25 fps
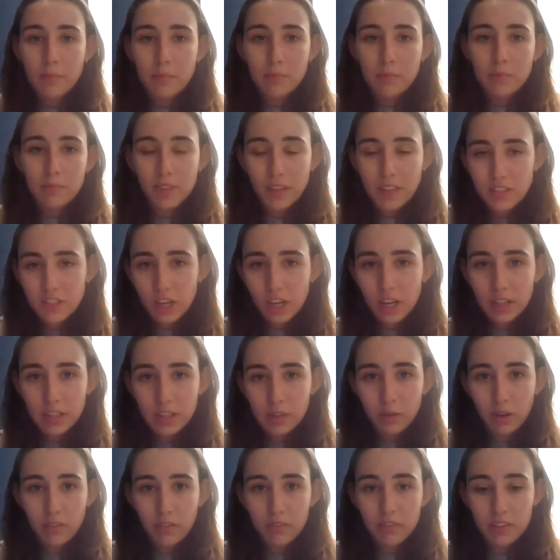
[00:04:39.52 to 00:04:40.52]
like Jackie
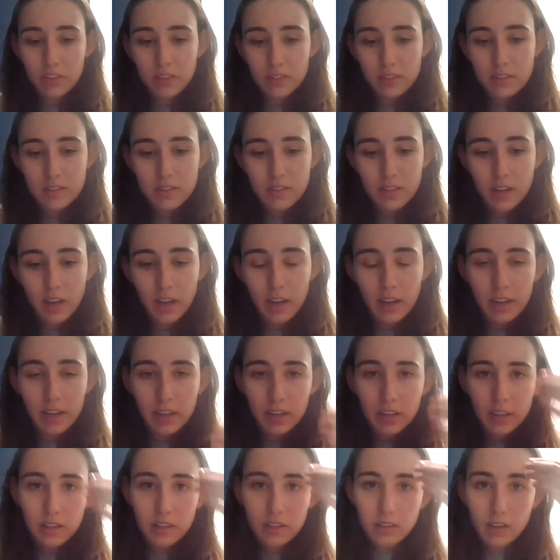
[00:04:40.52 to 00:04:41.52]
referenced,
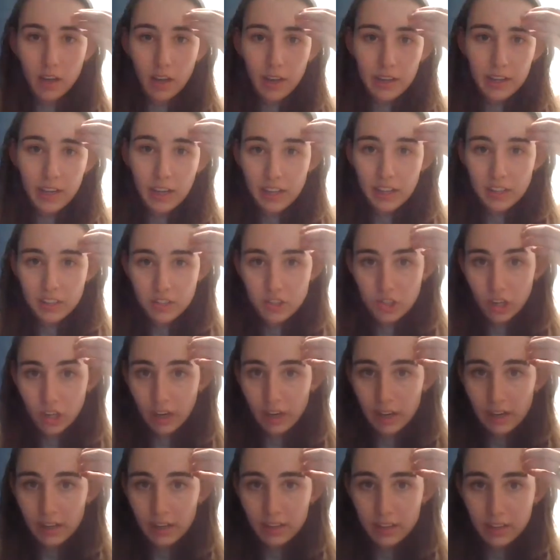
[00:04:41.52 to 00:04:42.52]
I kind of
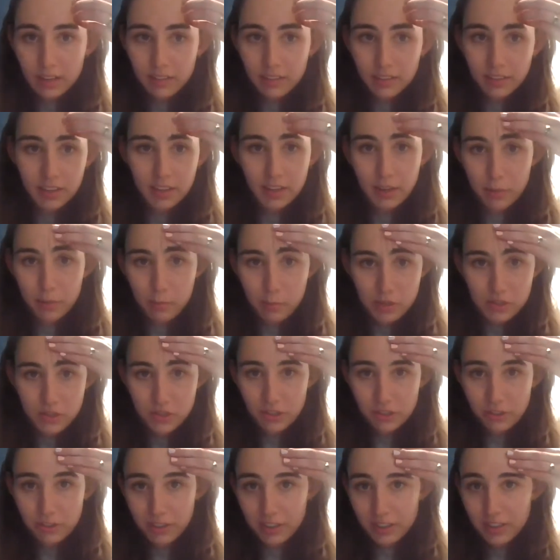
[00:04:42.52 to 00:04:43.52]
tried like a
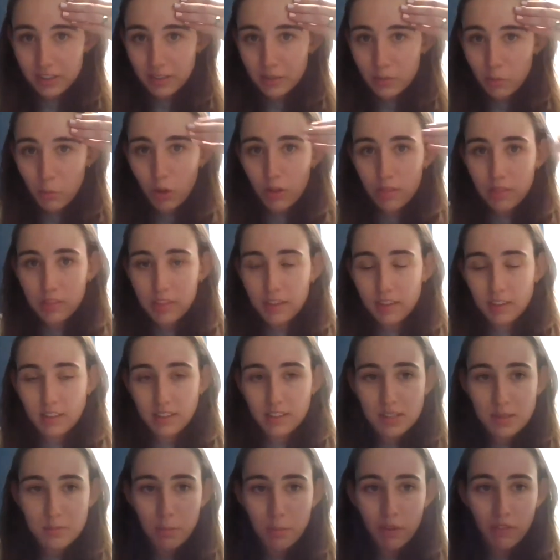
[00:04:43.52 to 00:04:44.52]
bajillion and one
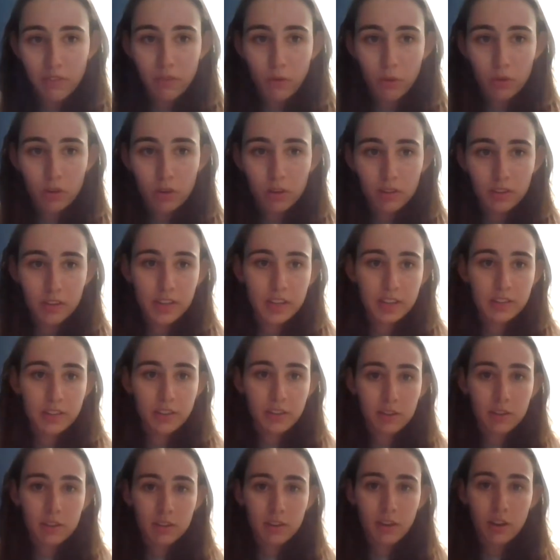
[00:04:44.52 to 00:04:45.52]
things before landing
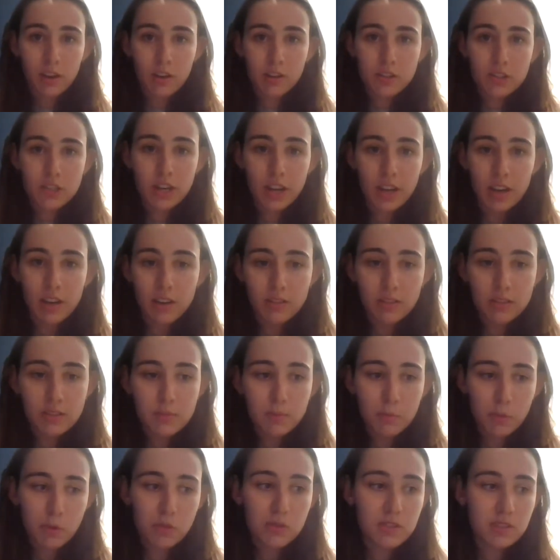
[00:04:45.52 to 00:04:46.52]
on an auction house,
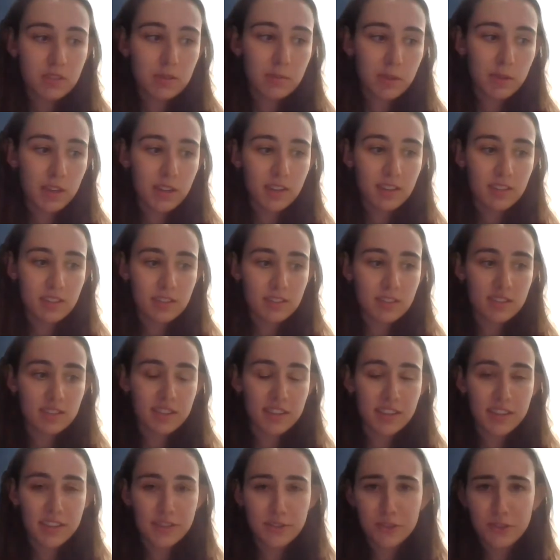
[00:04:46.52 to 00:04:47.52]
mostly because
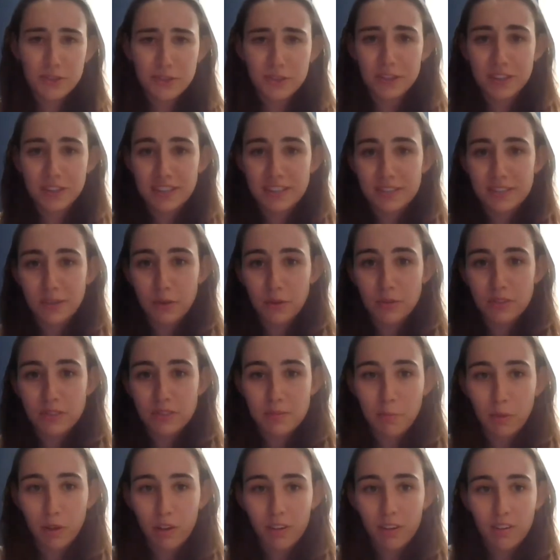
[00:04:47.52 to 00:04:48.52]
the industry is so
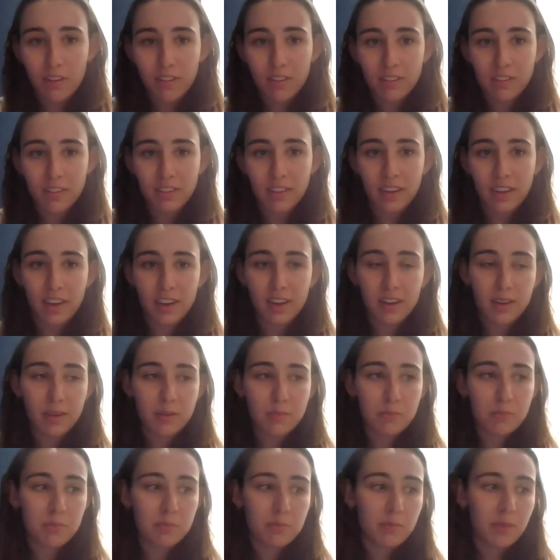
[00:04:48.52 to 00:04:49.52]
small.
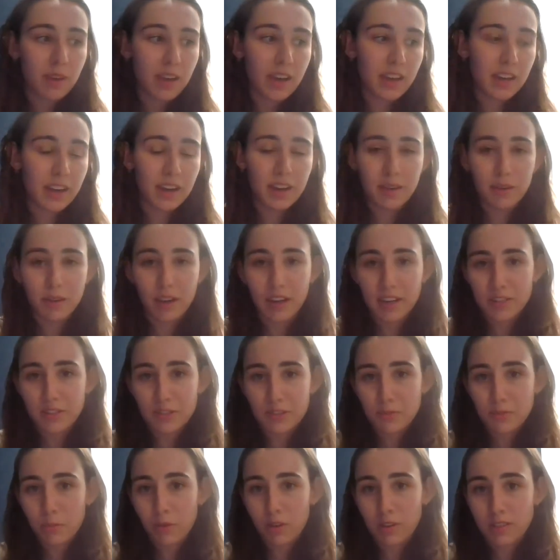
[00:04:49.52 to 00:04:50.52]
And I
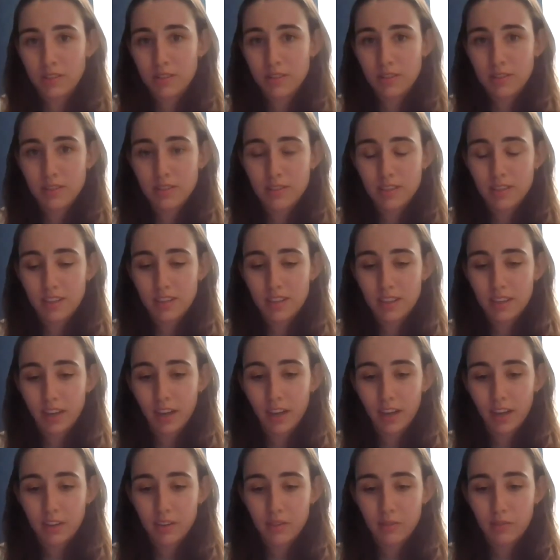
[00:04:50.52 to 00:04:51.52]
just wanted to see
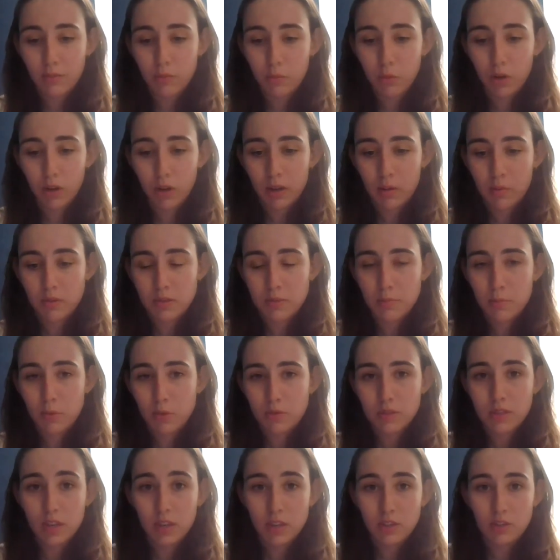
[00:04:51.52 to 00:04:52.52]
kind of what I was
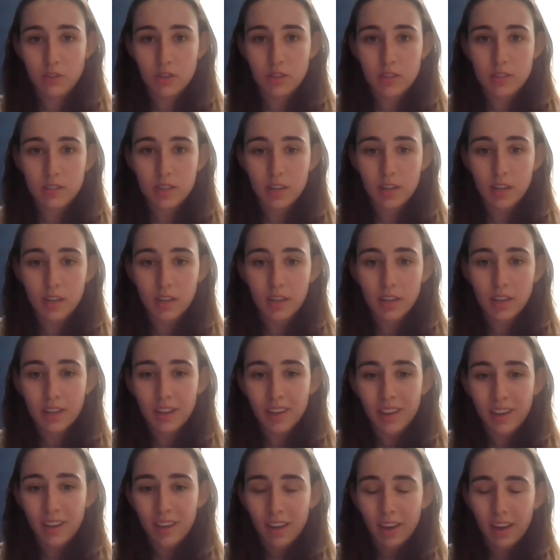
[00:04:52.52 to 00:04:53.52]
most interested in.
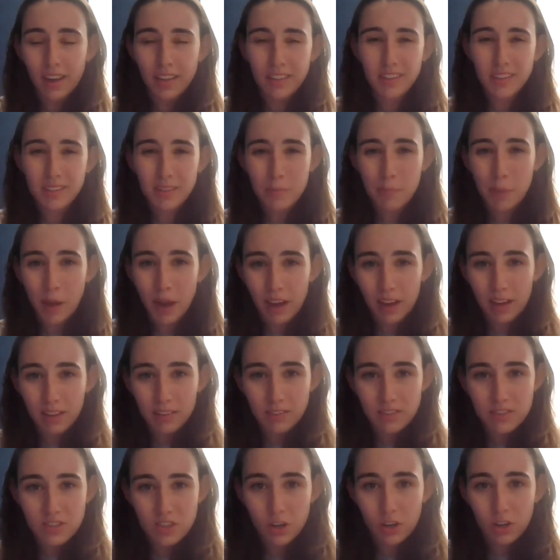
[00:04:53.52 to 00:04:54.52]
I think the
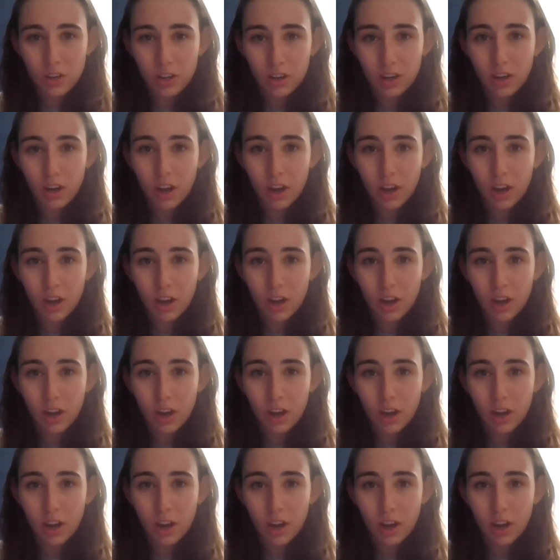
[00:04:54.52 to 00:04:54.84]
paths are